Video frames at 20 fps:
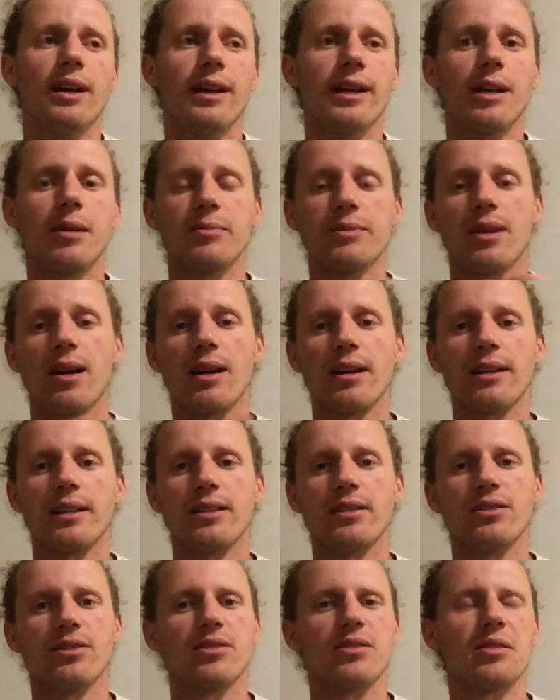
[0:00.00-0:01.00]
and I'm
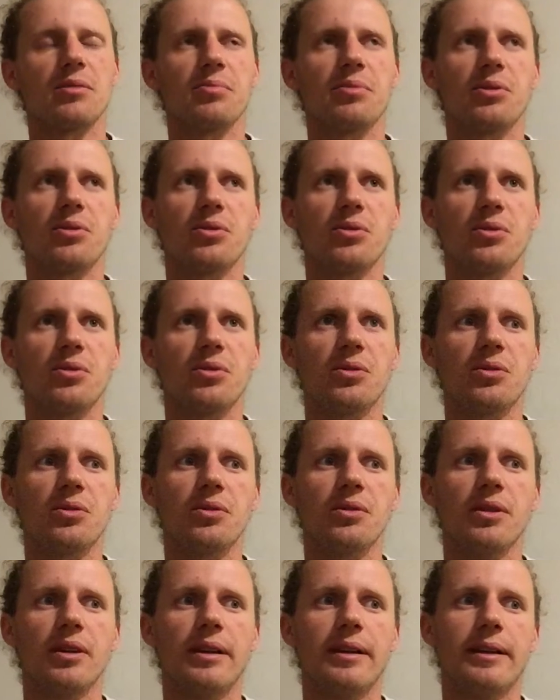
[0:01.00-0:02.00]
talking your
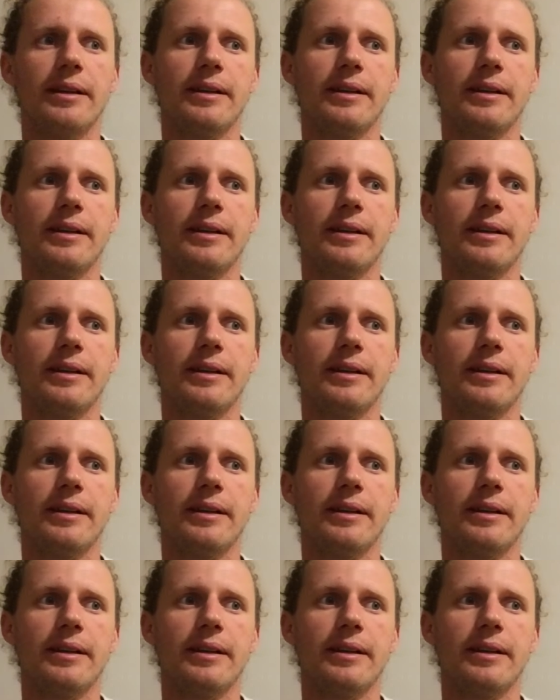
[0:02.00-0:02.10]
typical